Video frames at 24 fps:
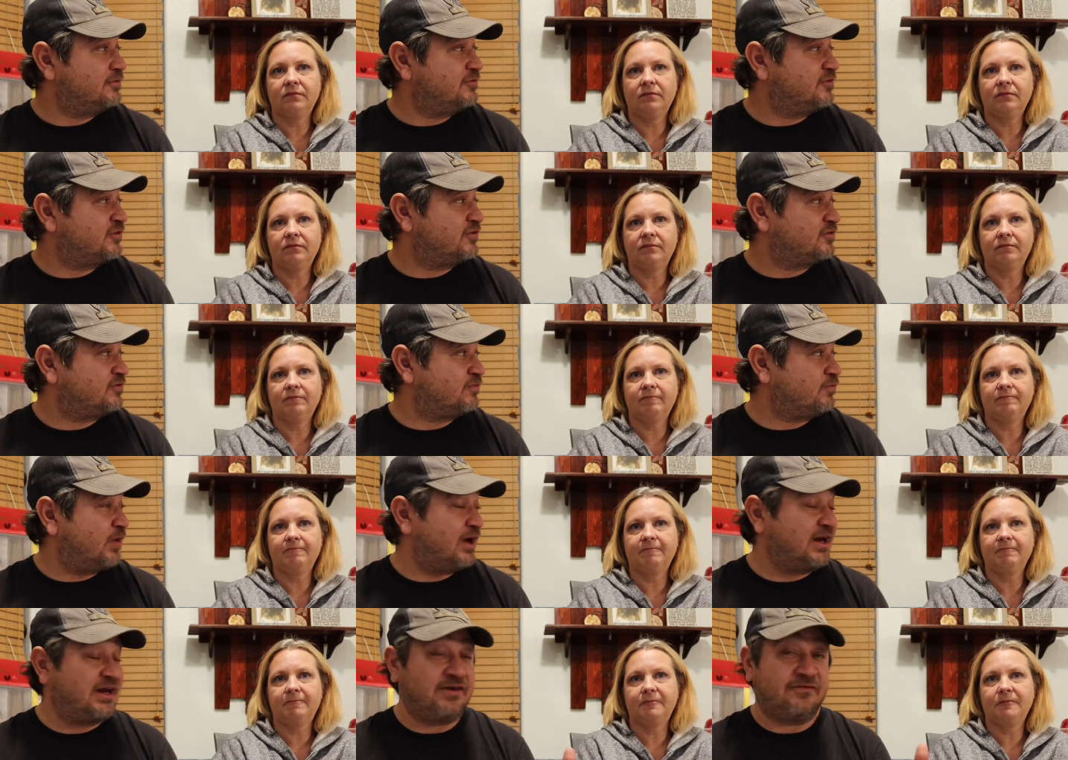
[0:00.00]
Speaker 1: Just
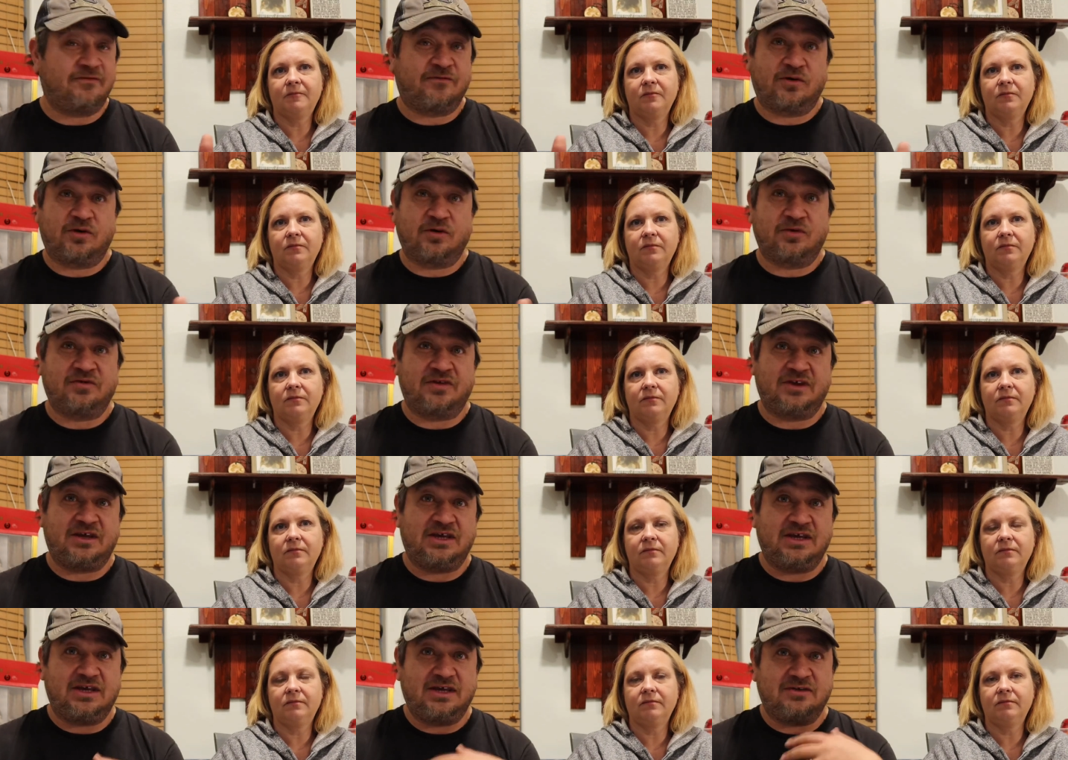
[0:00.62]
waiting for
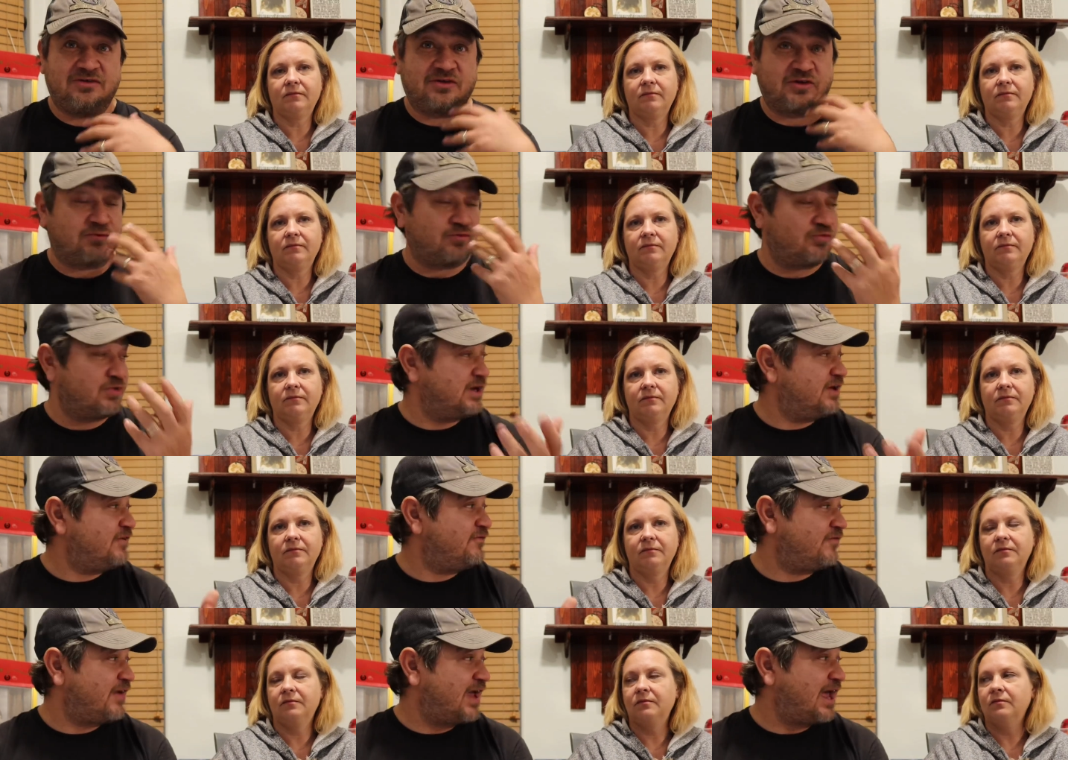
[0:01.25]
the the
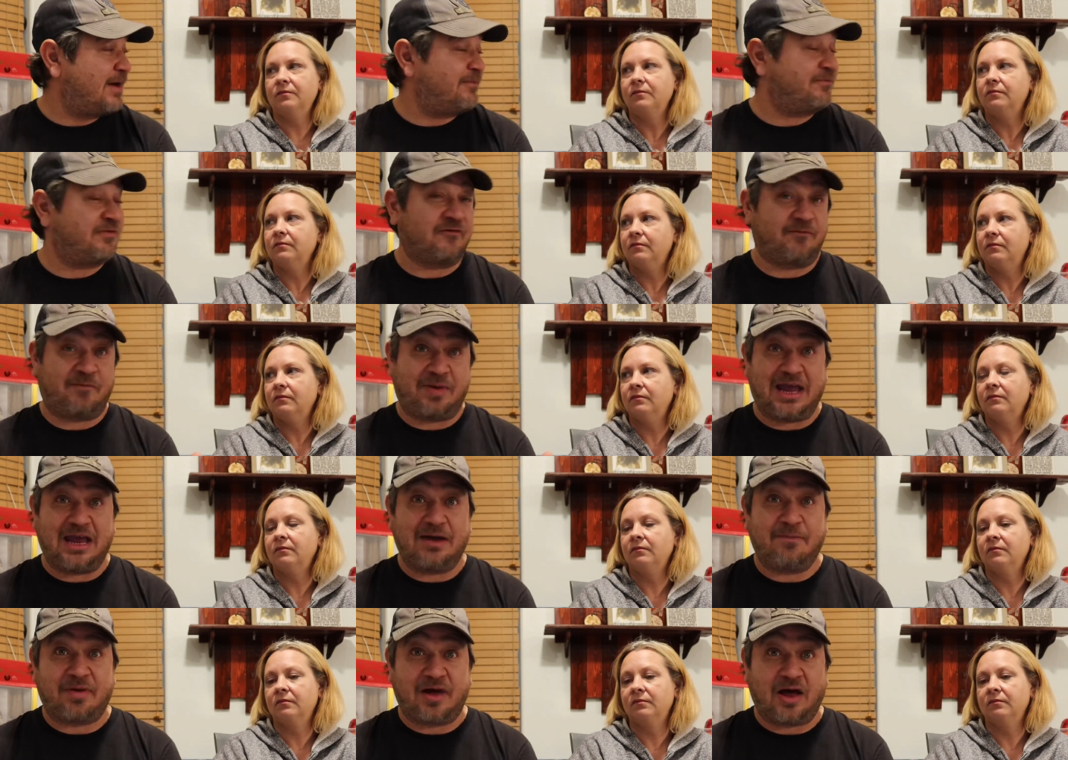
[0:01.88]
revamp of
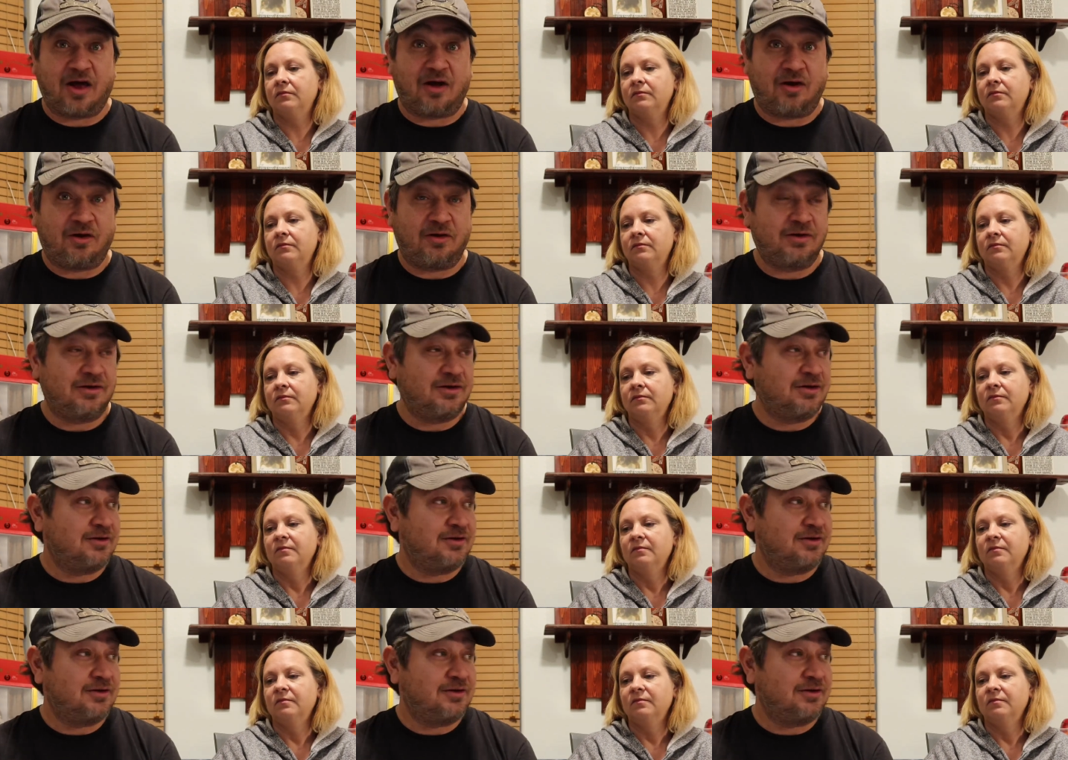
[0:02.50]
PayPal